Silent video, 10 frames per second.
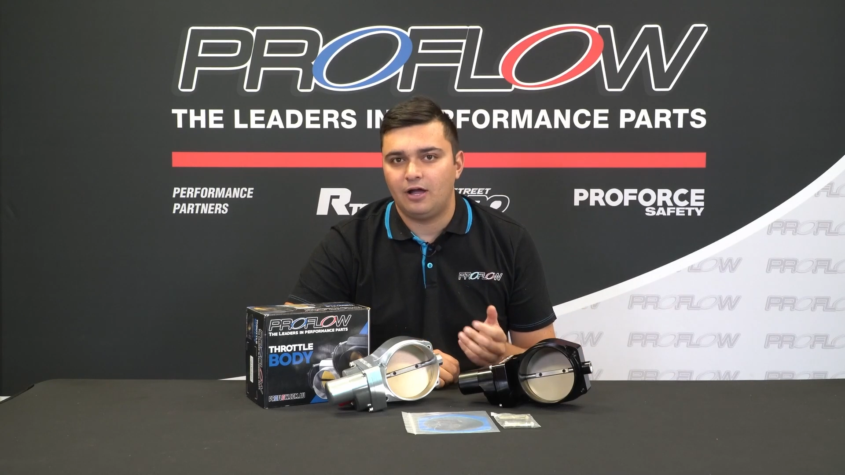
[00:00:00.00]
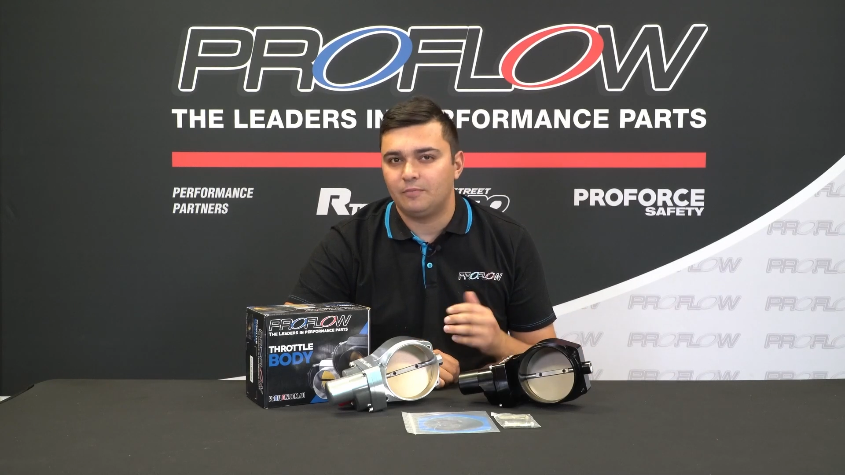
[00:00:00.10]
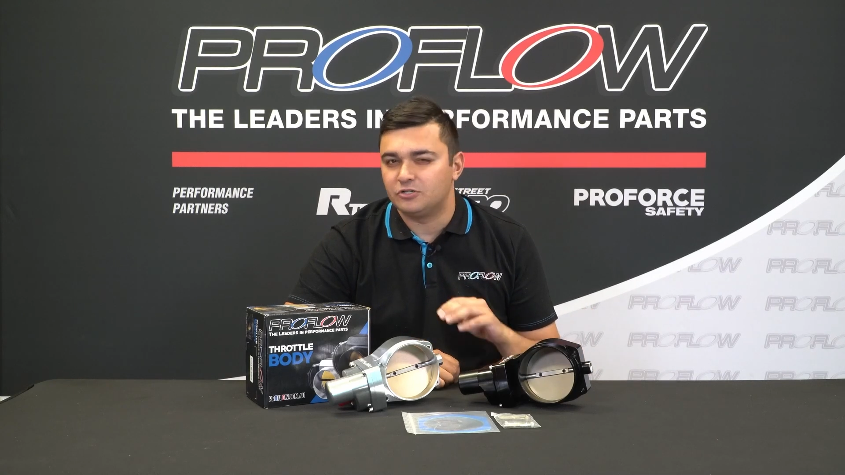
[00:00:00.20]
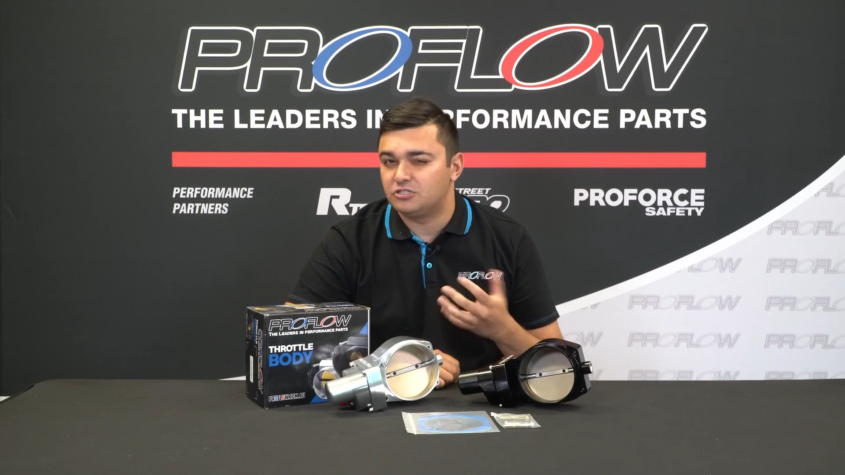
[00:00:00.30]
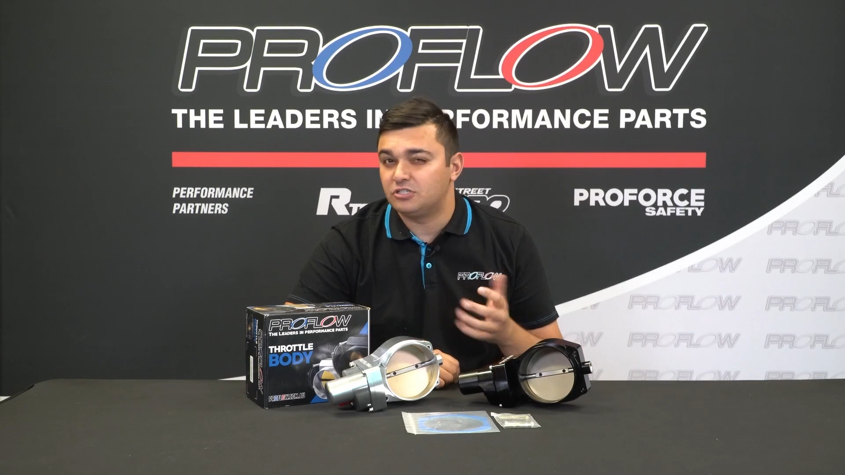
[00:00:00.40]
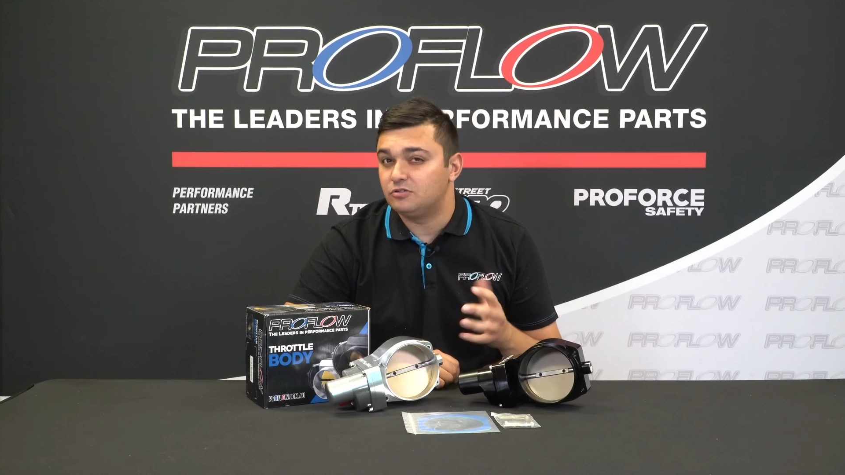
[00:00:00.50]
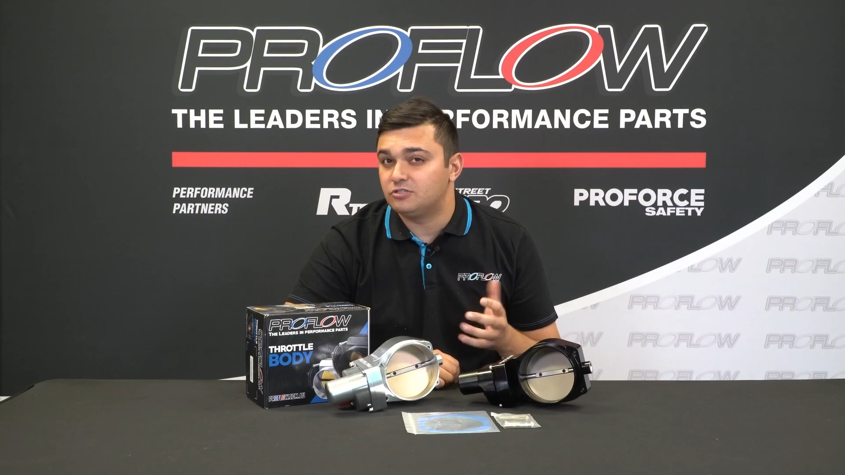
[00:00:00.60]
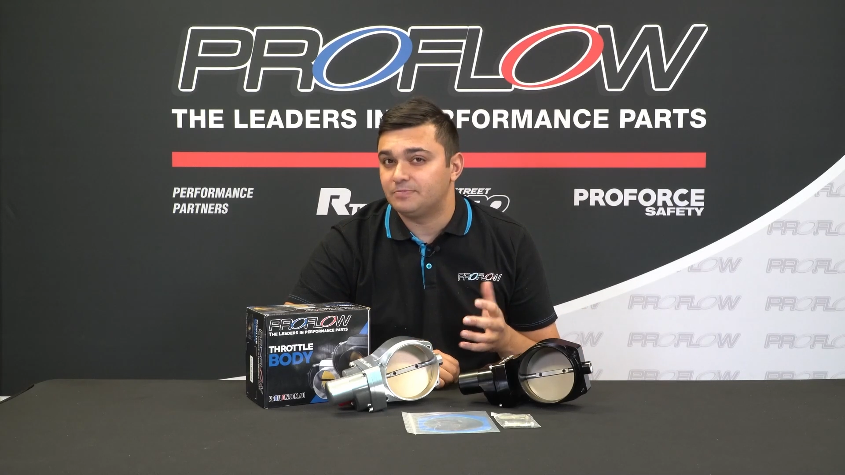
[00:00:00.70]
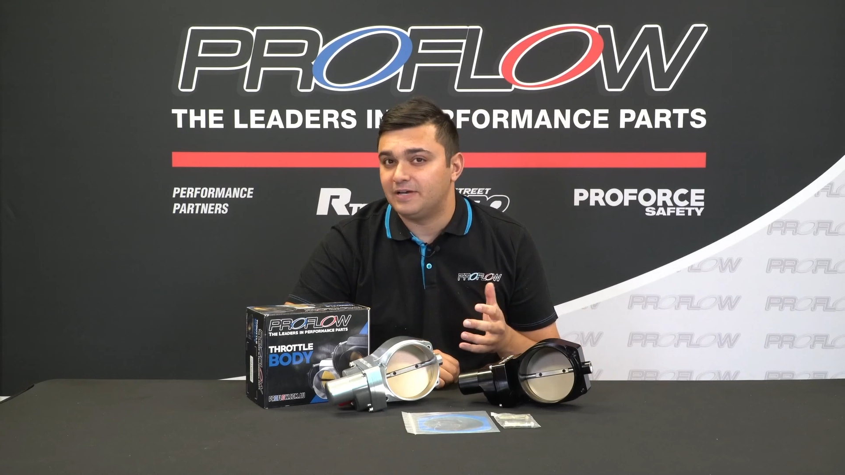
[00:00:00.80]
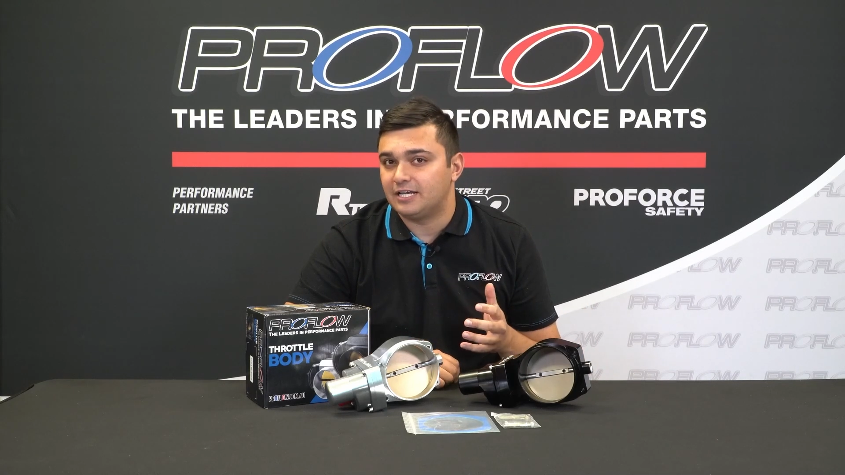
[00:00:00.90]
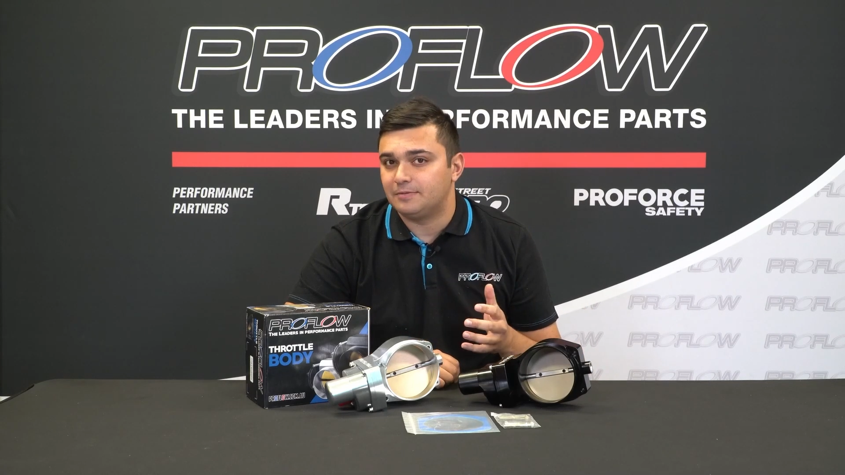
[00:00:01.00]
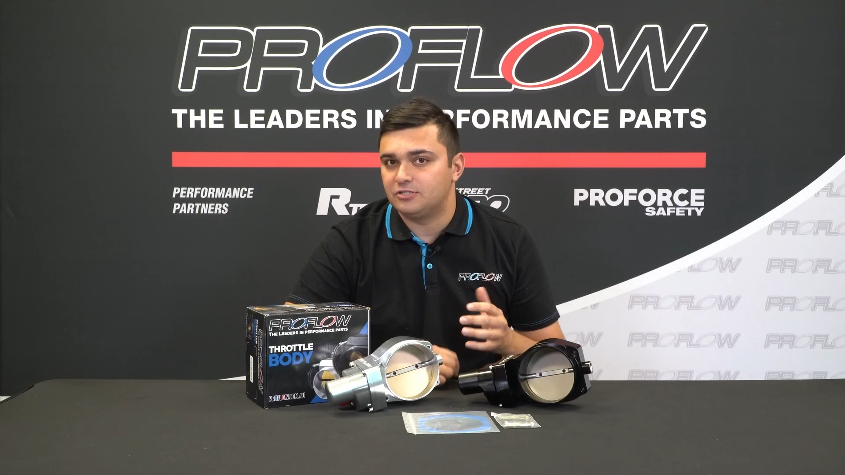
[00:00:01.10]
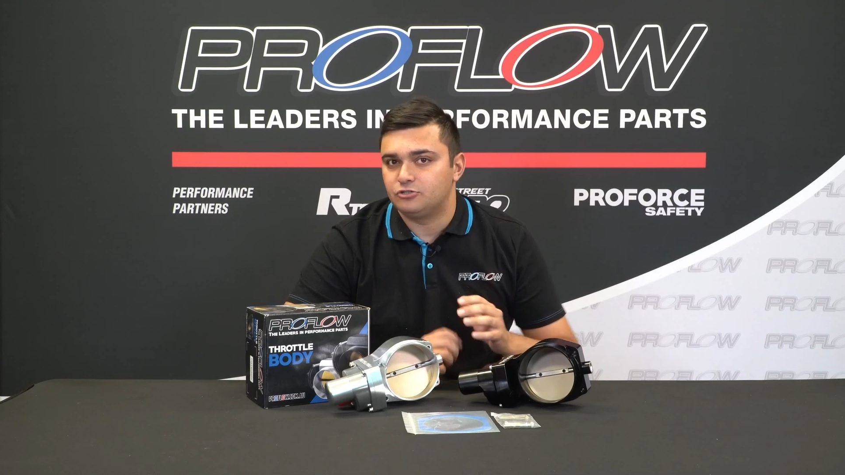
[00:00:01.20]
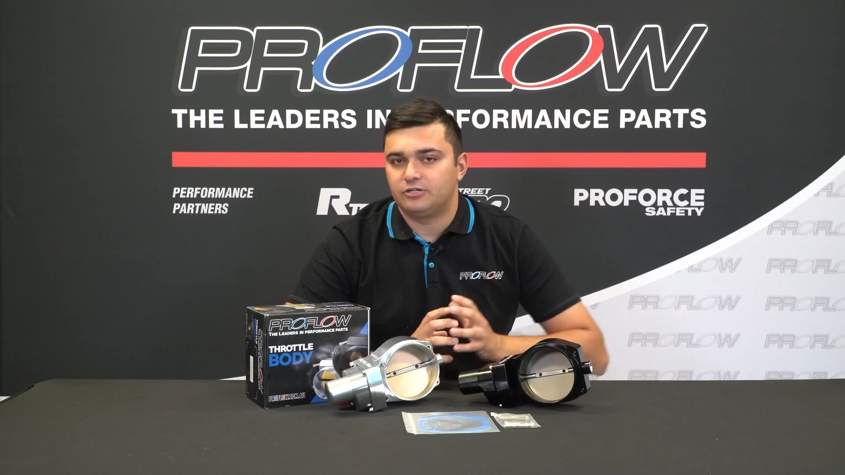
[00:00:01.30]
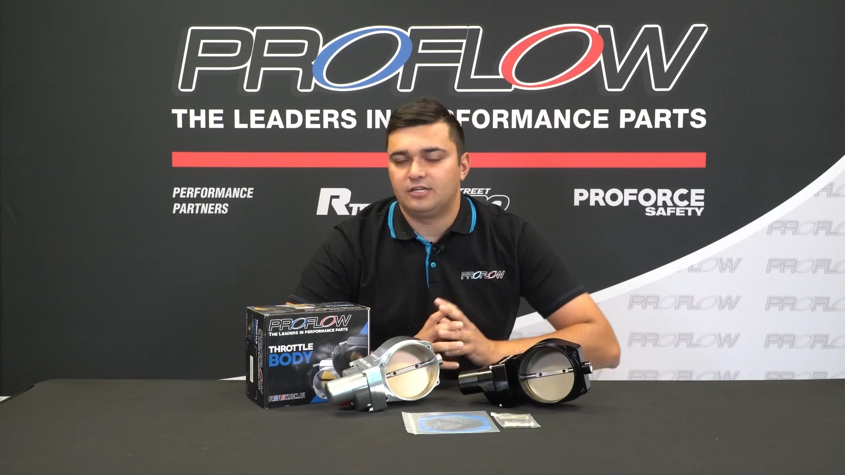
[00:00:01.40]
which did used to make it a bit
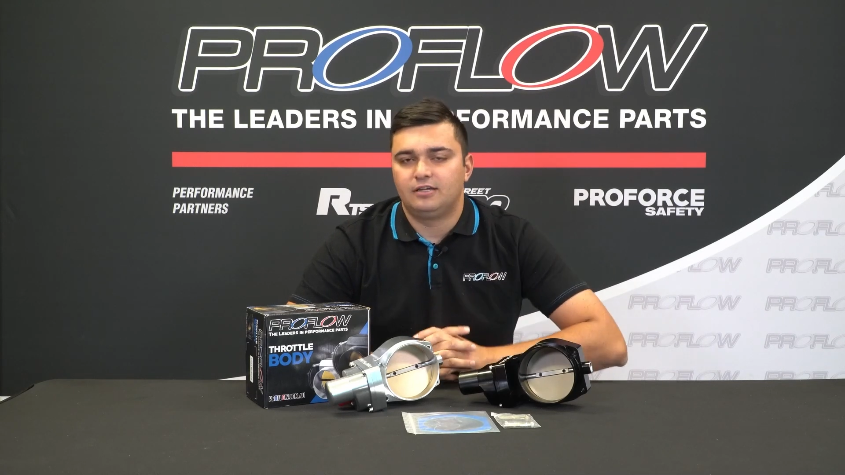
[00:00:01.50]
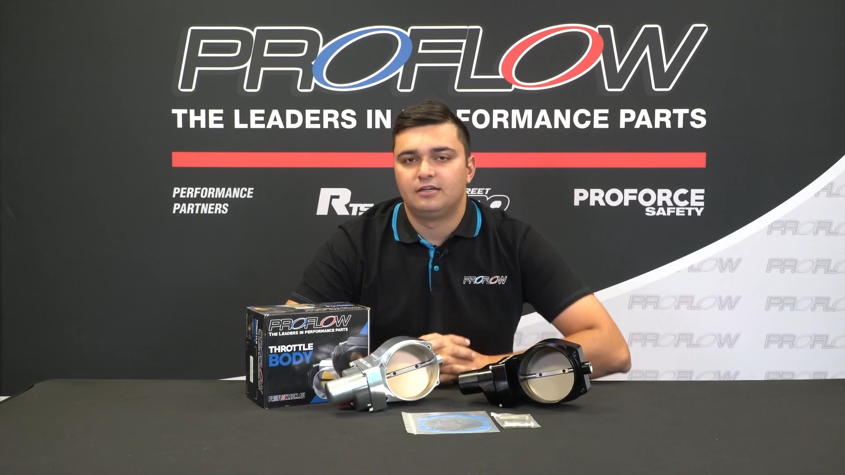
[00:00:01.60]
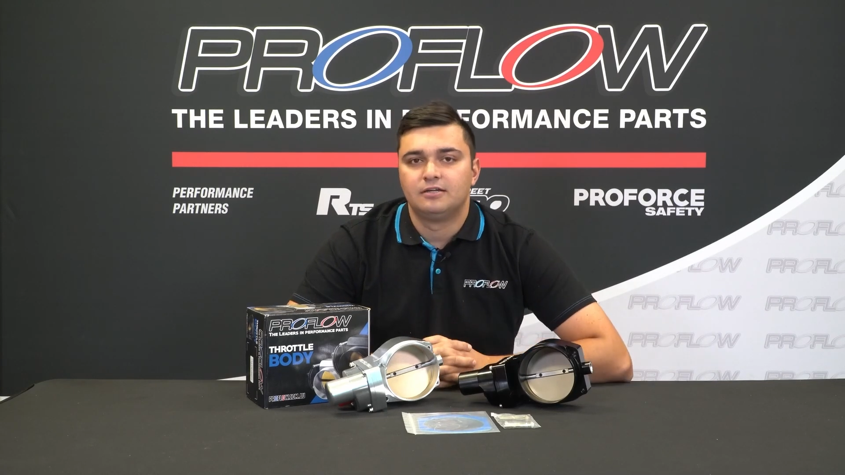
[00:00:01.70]
tricky,